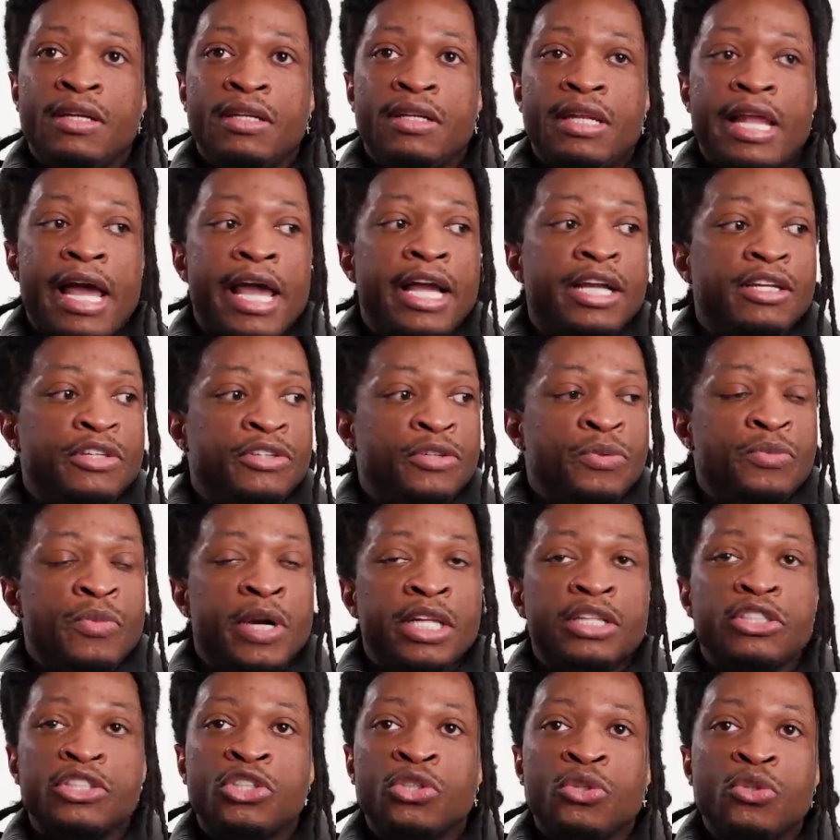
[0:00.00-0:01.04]
Like, you
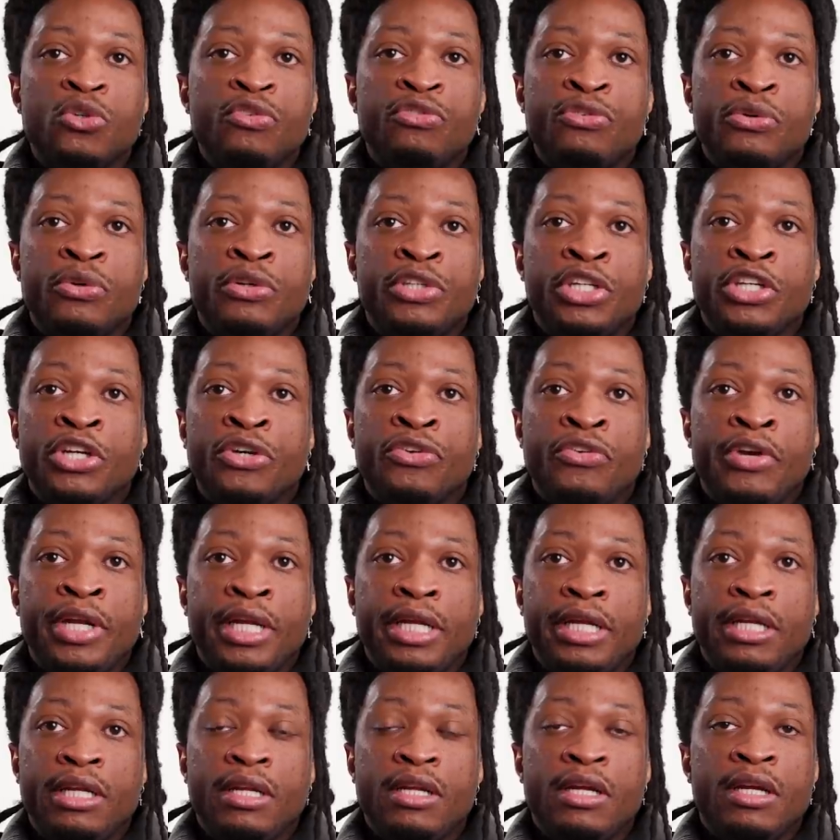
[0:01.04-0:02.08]
went to school for a
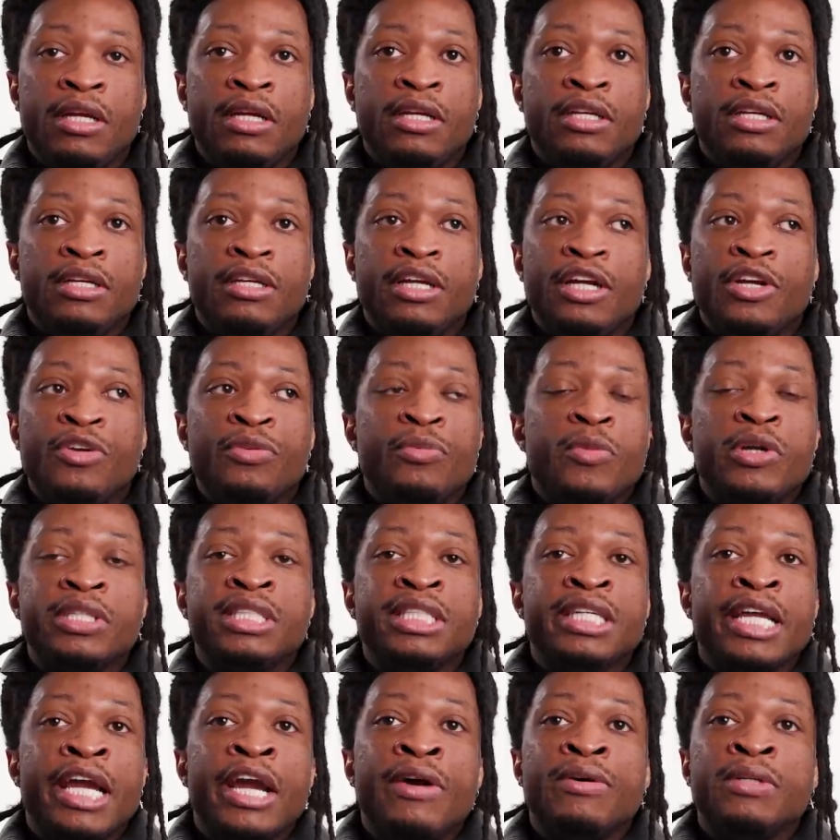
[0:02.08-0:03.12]
degree. it
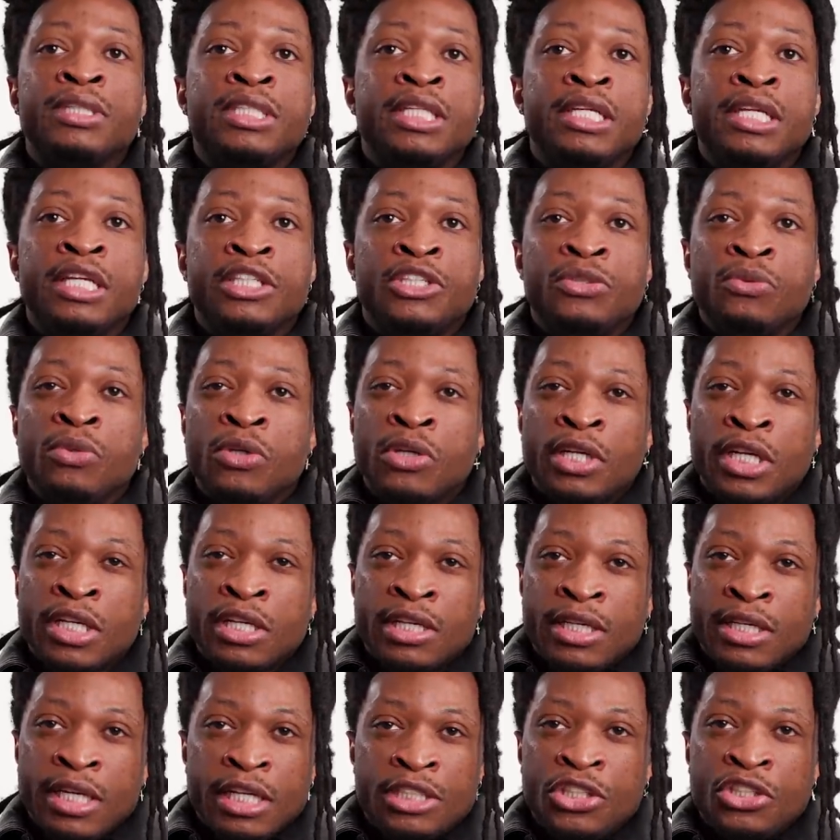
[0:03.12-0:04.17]
wasn't guaranteed that you were going
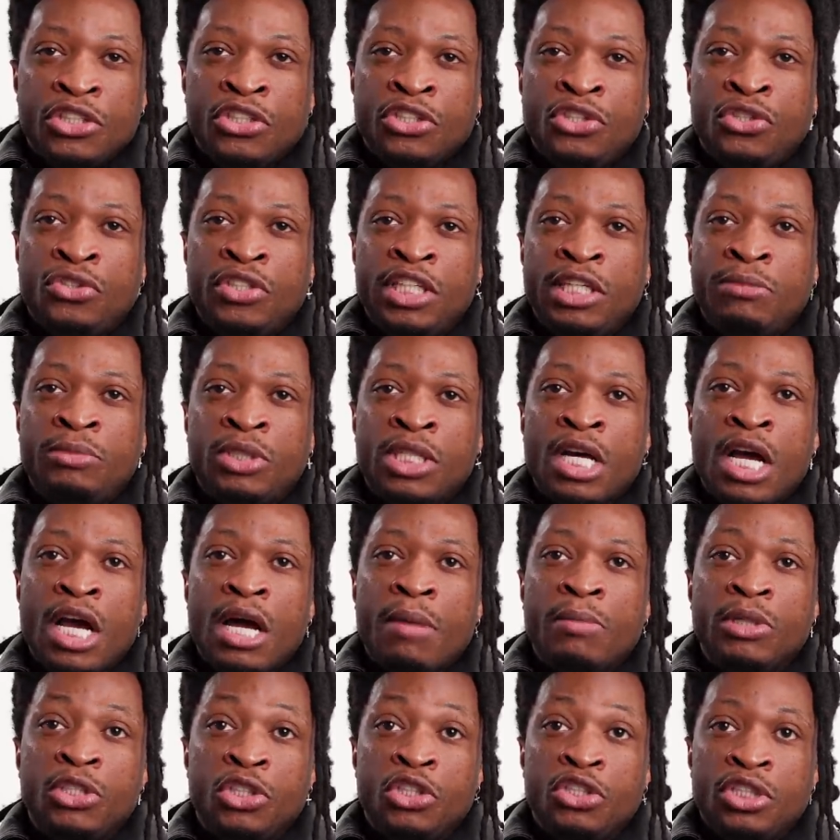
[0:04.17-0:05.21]
to get your dream
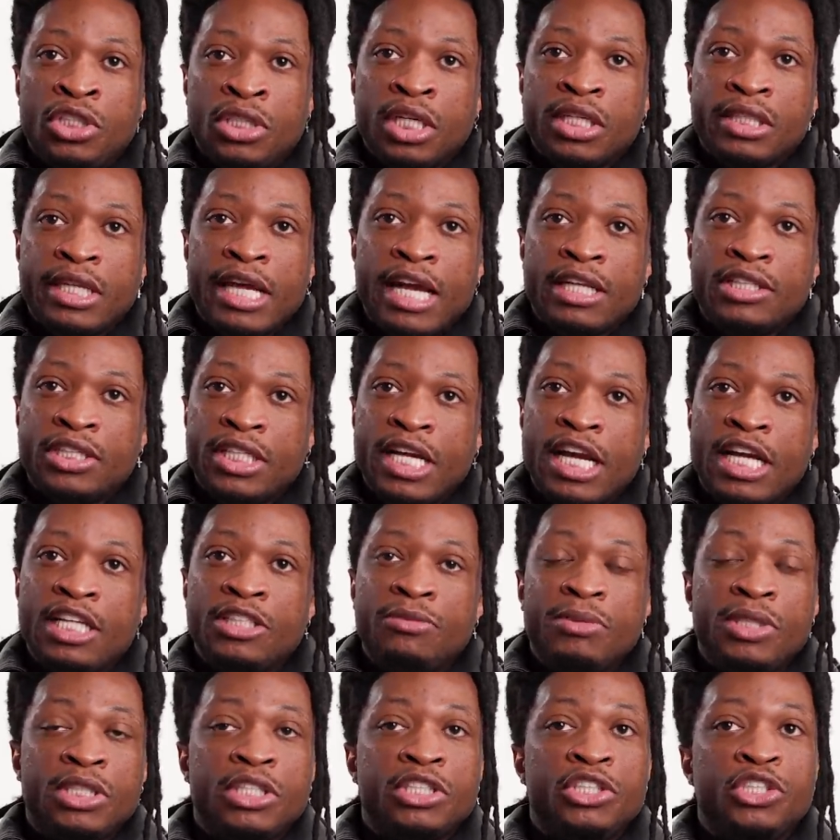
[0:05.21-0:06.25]
job, but you took that
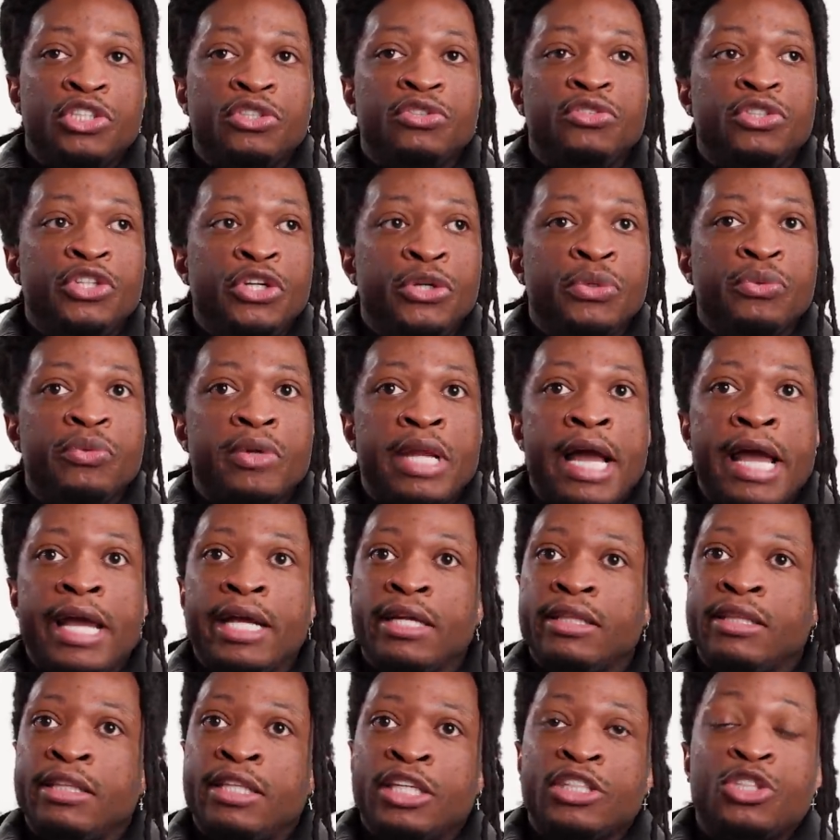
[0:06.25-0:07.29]
chance because you knew,
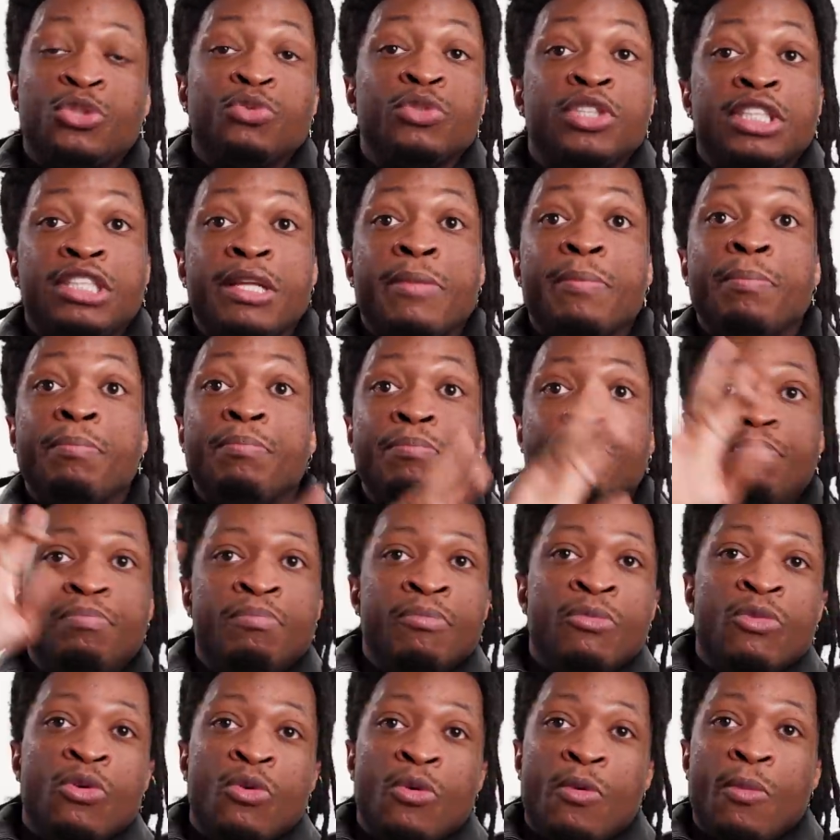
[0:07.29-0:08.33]
like, this was the
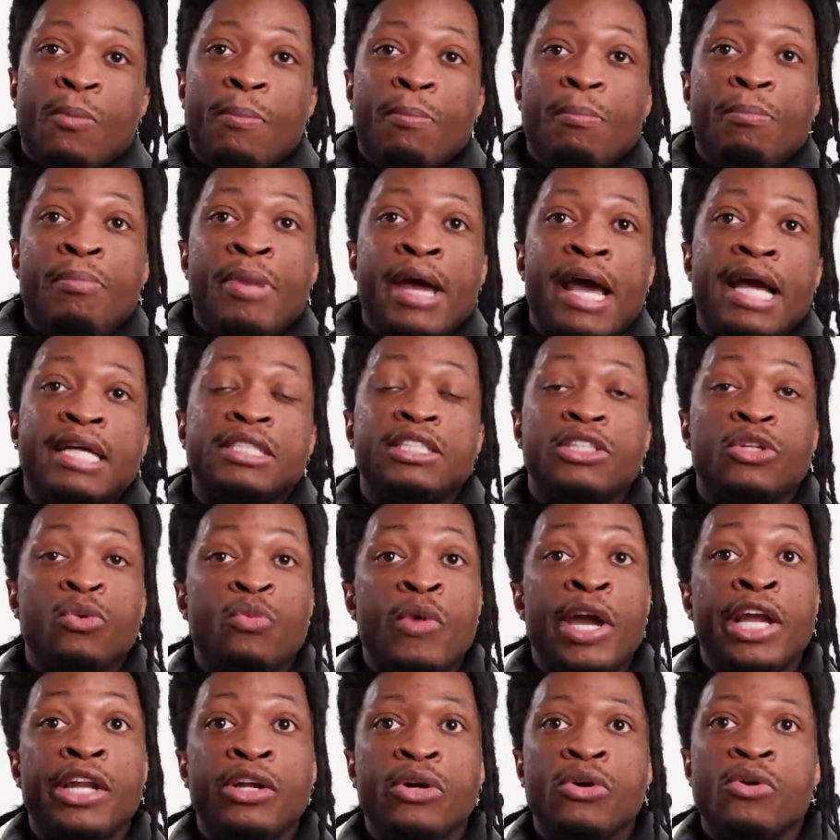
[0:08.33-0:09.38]
best
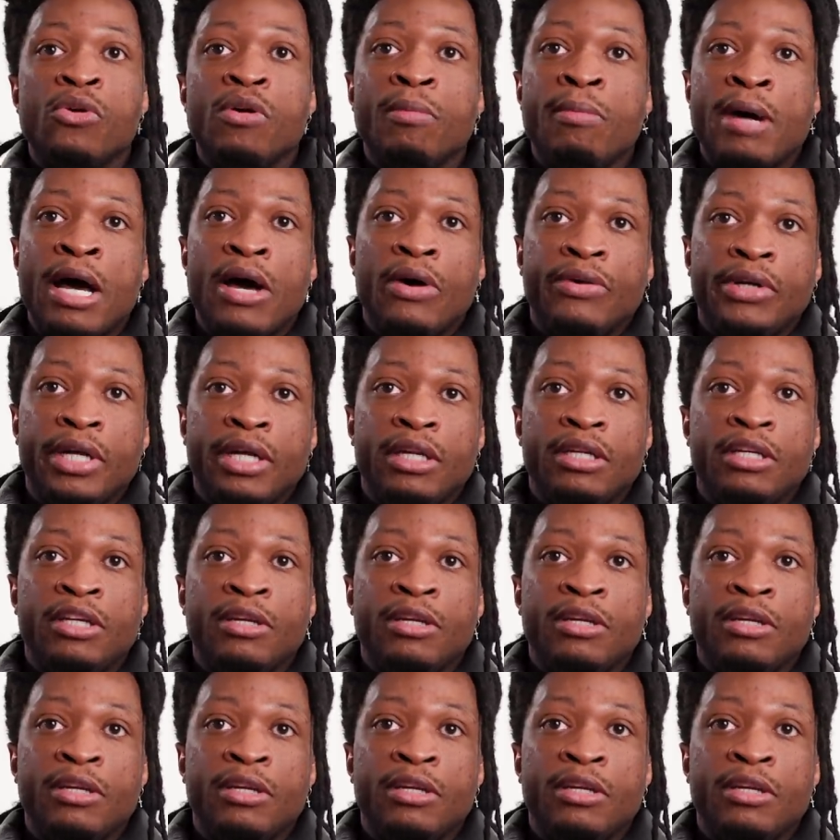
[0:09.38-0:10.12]
way to go about it.